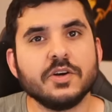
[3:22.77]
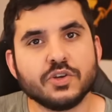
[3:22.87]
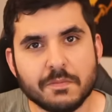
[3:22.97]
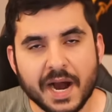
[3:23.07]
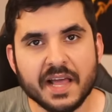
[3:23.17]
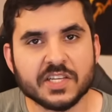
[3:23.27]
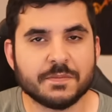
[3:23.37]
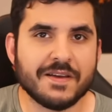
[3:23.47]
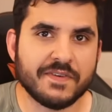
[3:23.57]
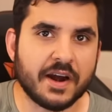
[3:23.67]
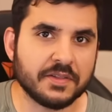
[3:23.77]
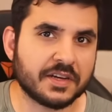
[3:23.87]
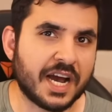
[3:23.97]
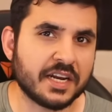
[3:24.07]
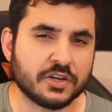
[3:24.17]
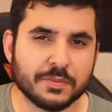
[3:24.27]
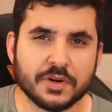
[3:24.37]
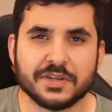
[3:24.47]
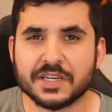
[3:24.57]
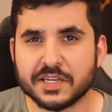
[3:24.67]
Your mileage may vary in the kind of
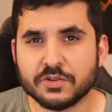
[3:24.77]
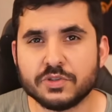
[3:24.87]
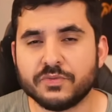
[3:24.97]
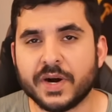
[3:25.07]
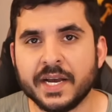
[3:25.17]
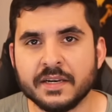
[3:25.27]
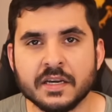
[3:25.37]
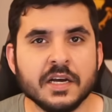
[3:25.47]
community and guild you find,